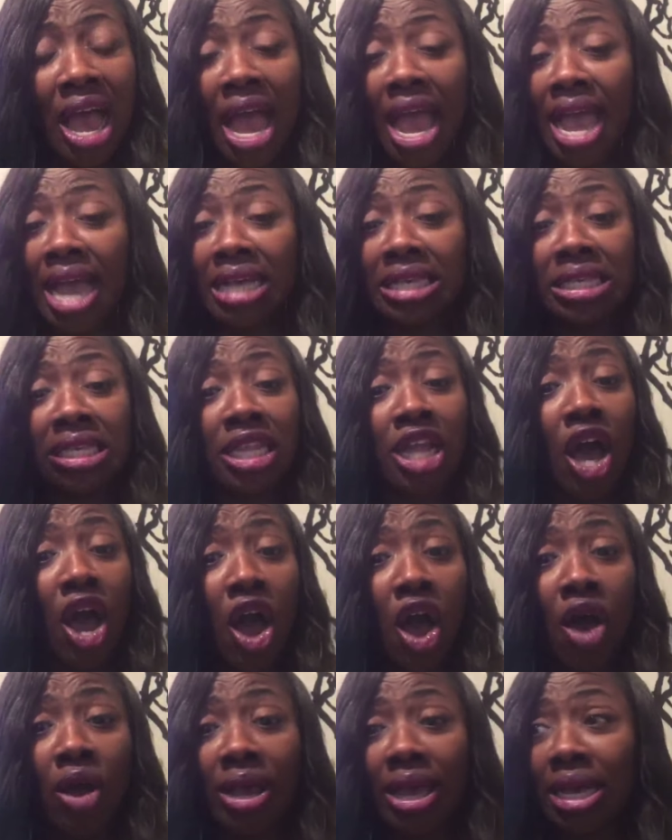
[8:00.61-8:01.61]
as
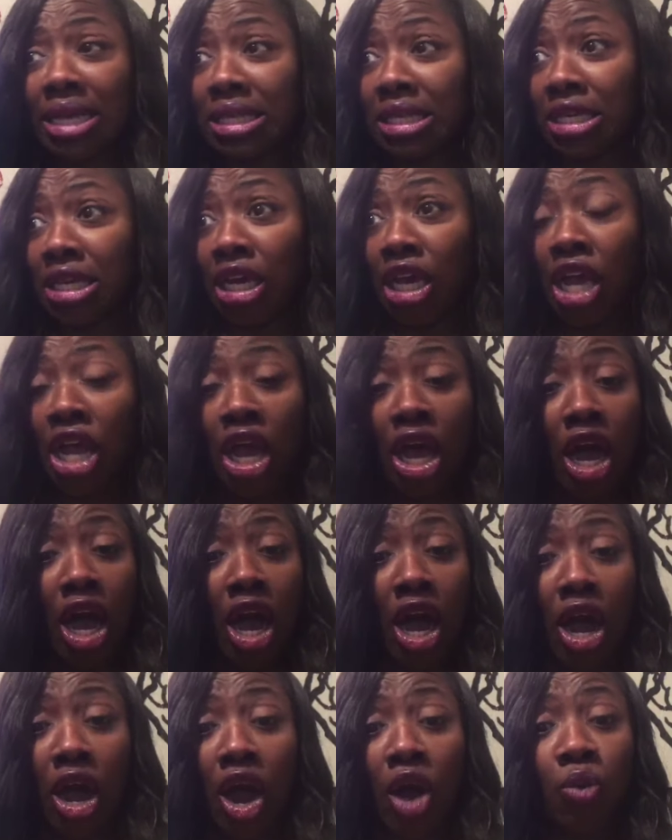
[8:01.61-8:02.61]
long as a
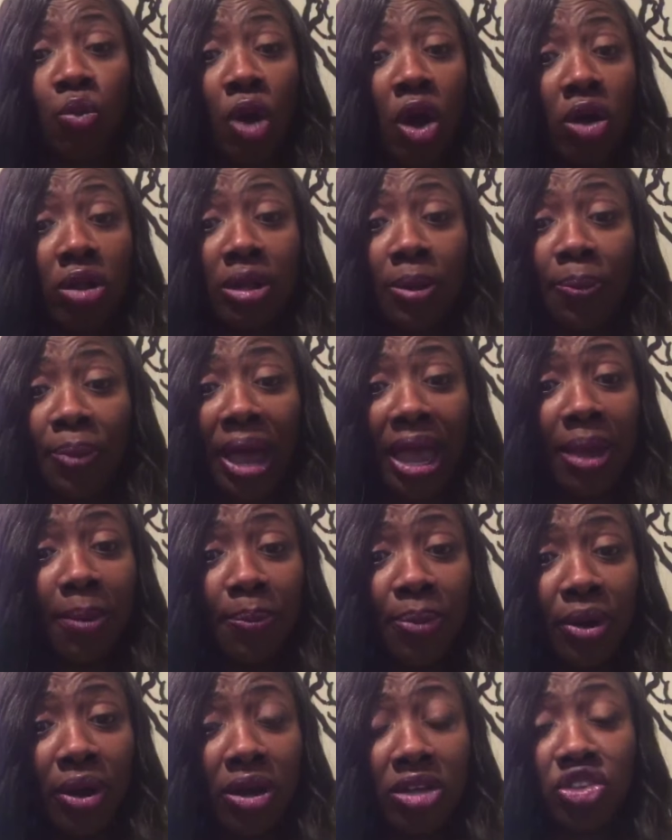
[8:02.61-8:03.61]
roll of
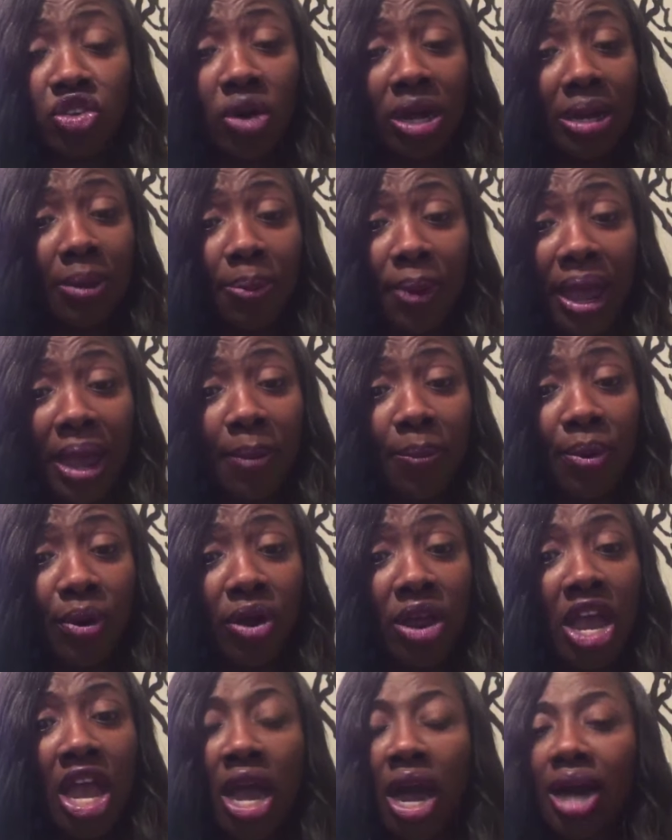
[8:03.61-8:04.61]
paper, toilet paper,
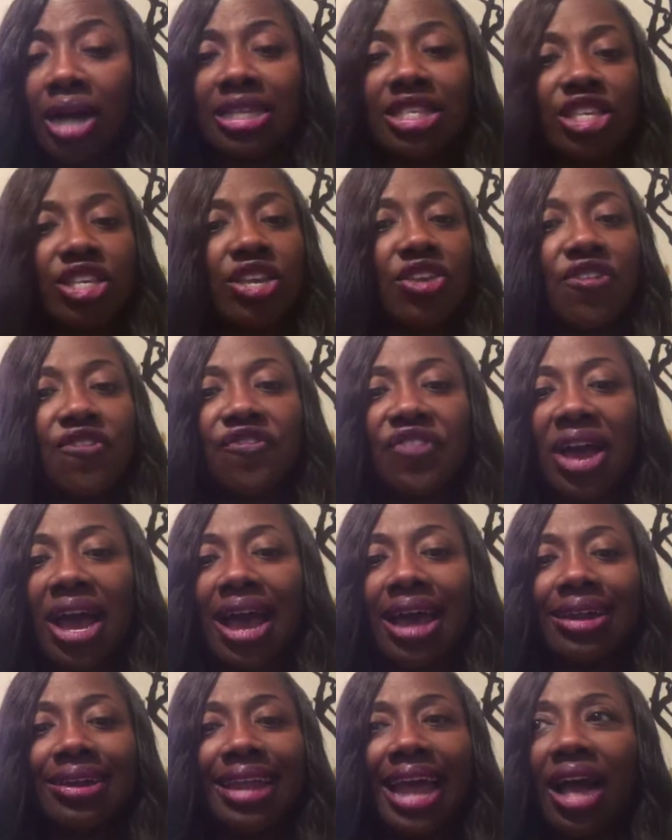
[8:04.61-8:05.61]
until you
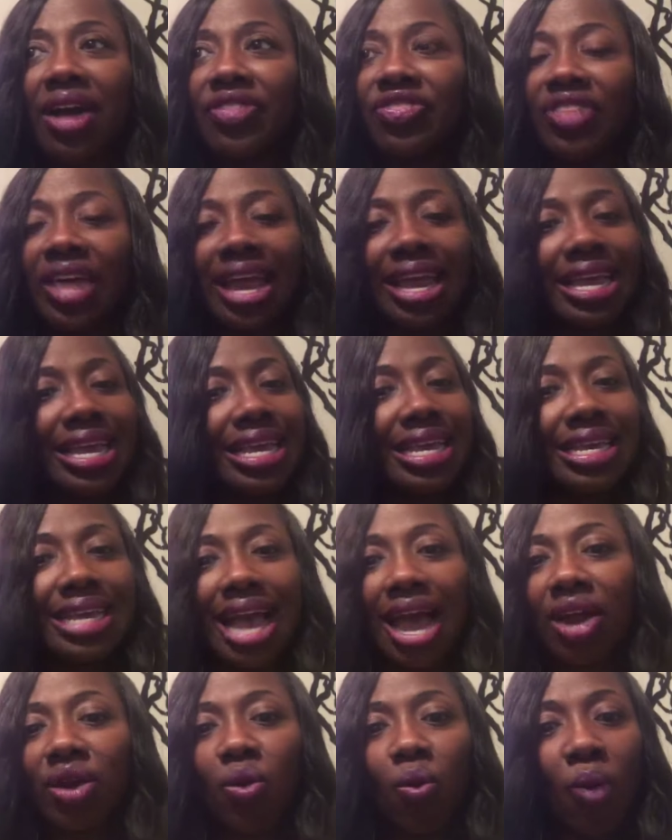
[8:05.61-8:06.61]
find out that he
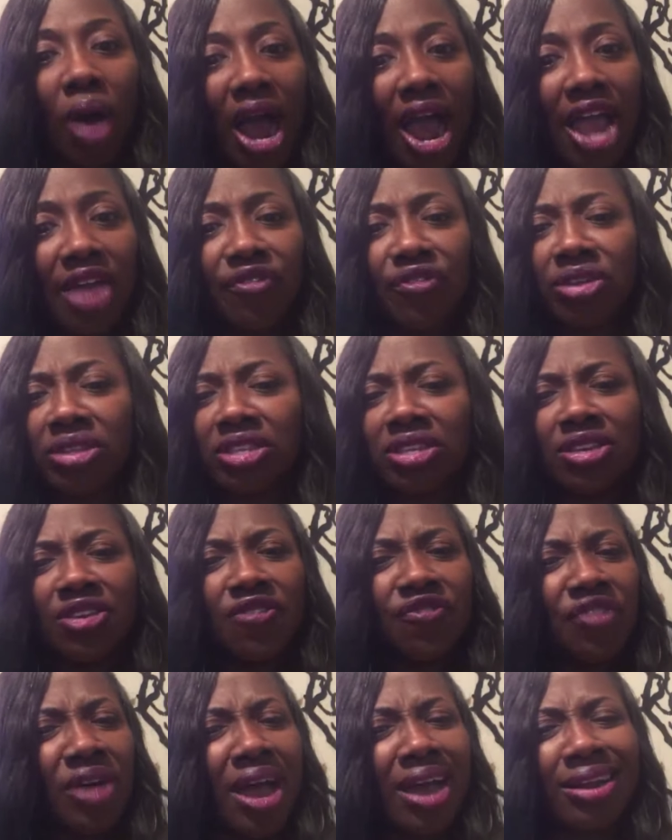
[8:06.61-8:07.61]
got a wife, until you
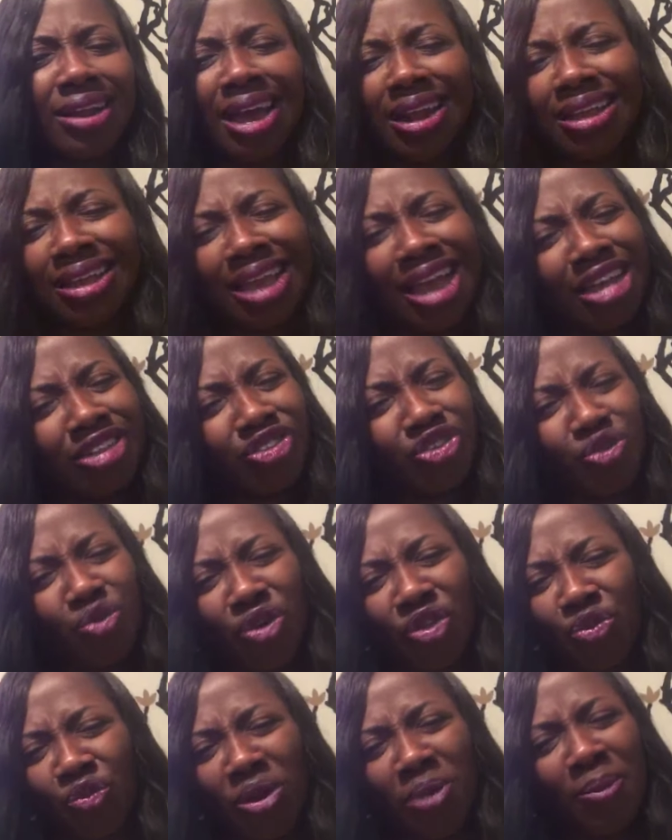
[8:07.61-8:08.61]
find out he got two or
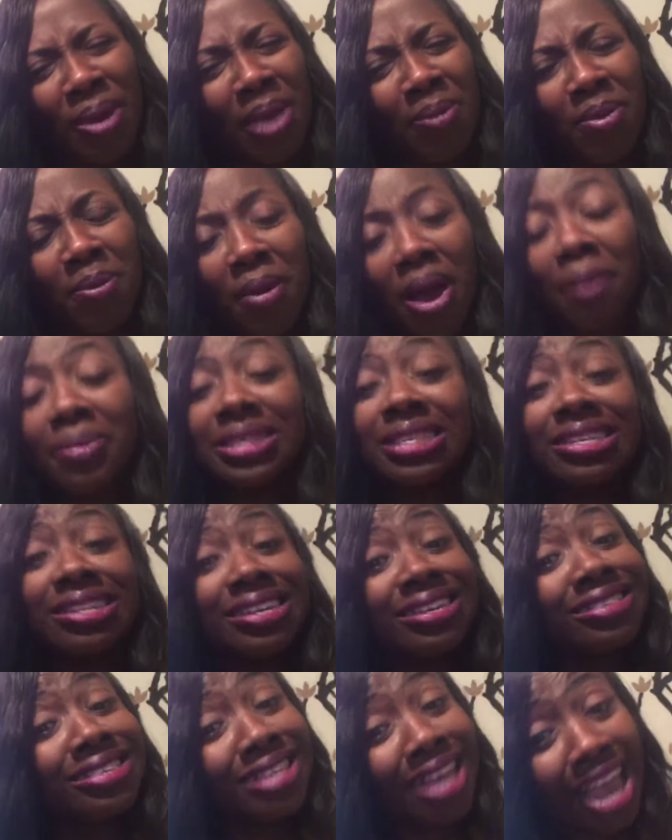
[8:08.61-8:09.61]
three baby mamas he
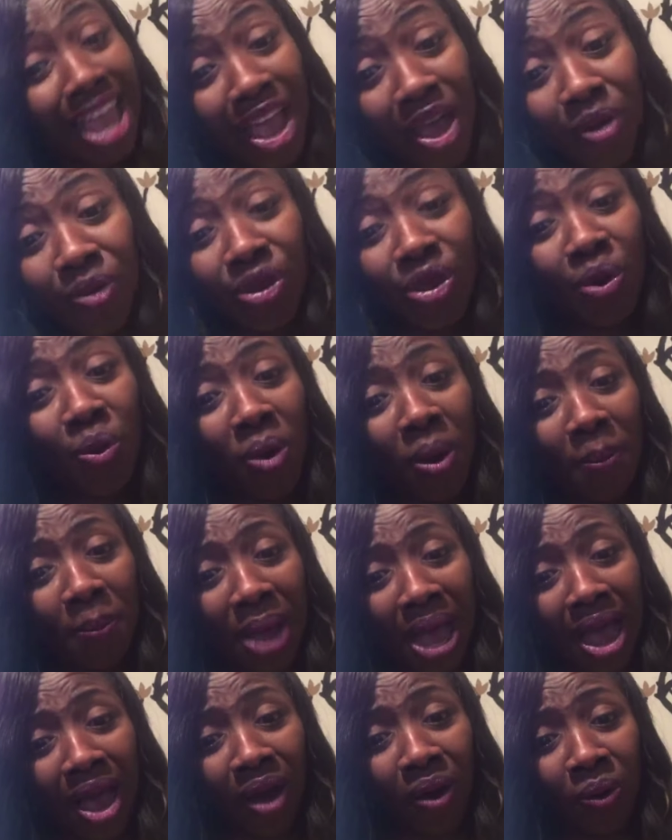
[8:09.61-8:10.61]
didn't tell you
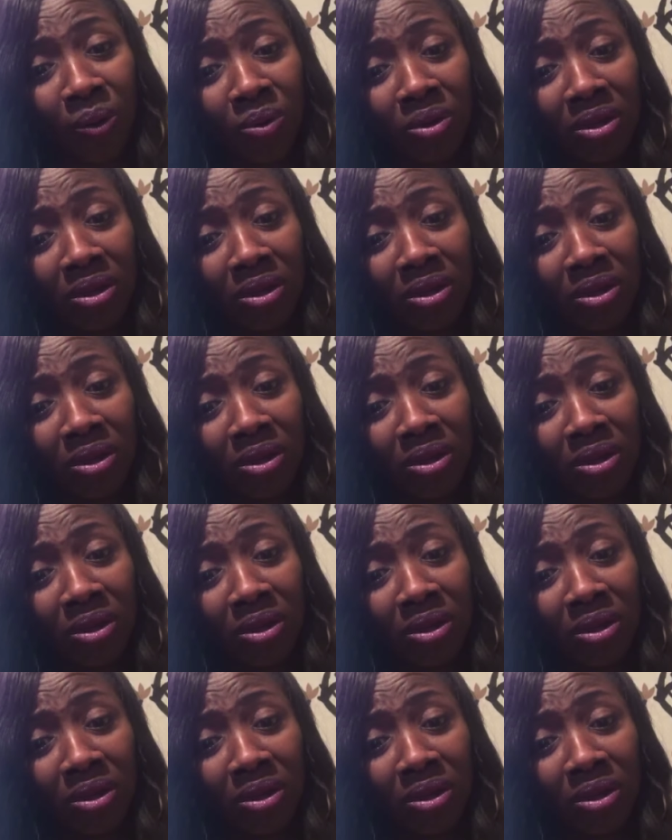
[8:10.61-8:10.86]
about.